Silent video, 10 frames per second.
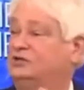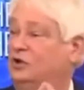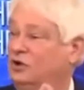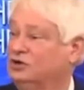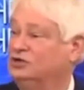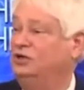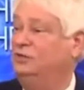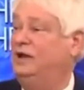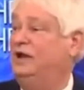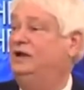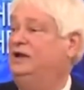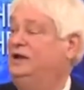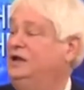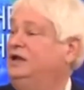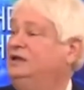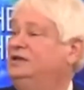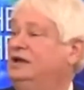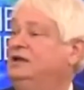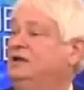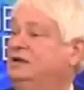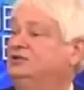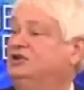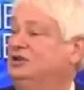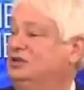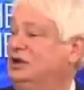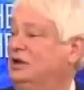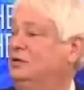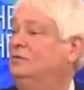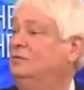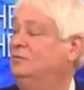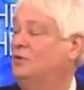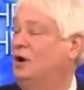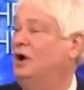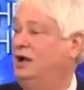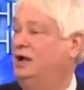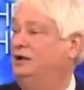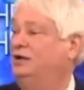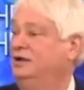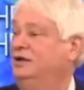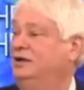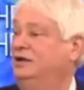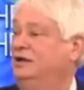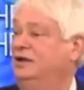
It's largely about taking a Gentile bride.